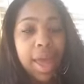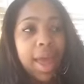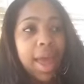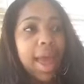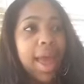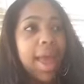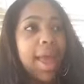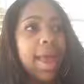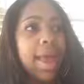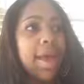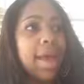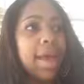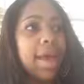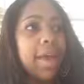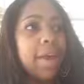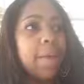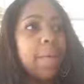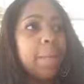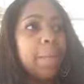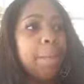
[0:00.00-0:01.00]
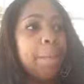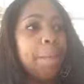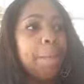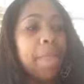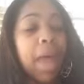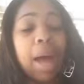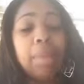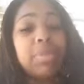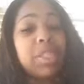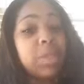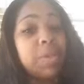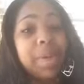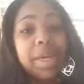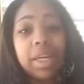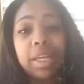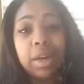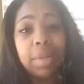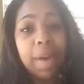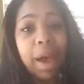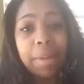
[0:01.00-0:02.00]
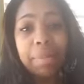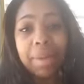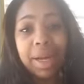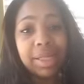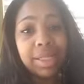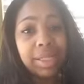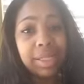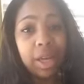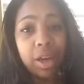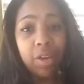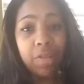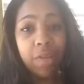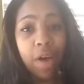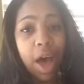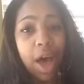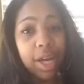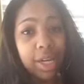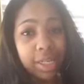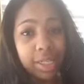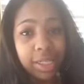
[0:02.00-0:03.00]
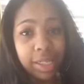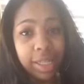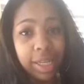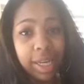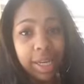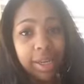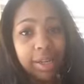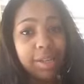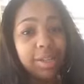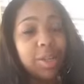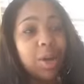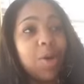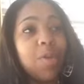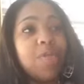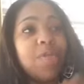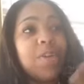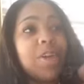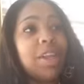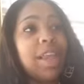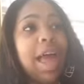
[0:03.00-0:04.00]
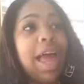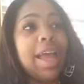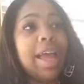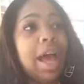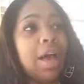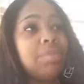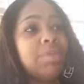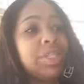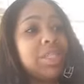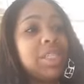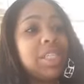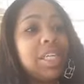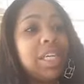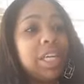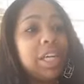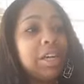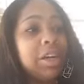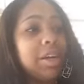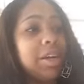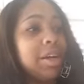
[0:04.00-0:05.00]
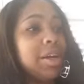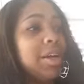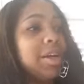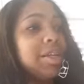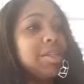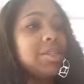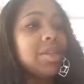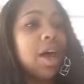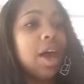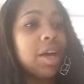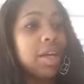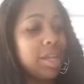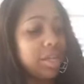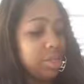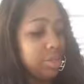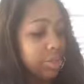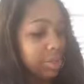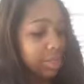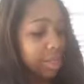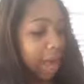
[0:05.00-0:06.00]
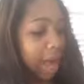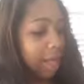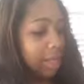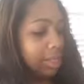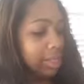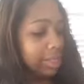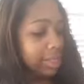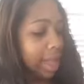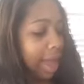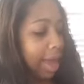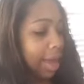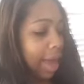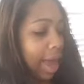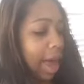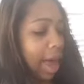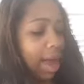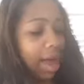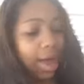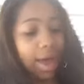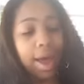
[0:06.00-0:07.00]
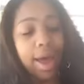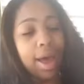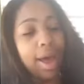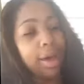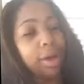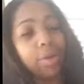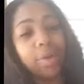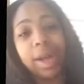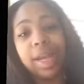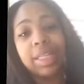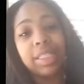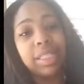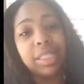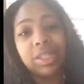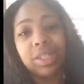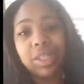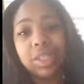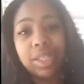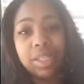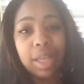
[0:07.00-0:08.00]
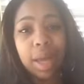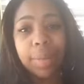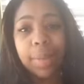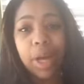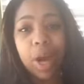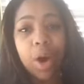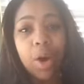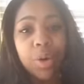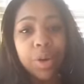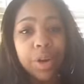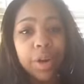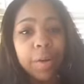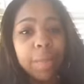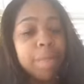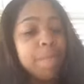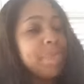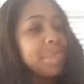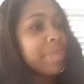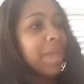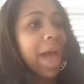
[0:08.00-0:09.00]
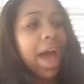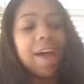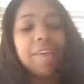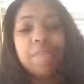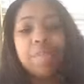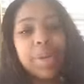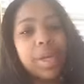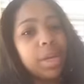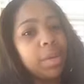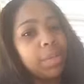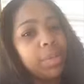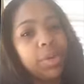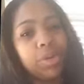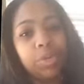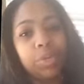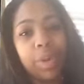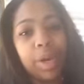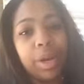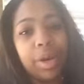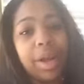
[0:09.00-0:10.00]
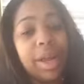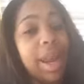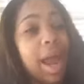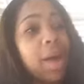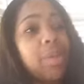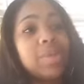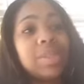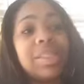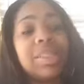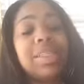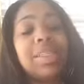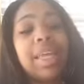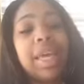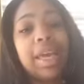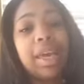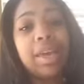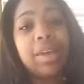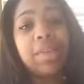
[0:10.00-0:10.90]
and I'm speaking about myself, honestly. Don't feel like I'm just here talking to you stylists like crazy just because I'm an owner. I've been a booth renter, and I was dead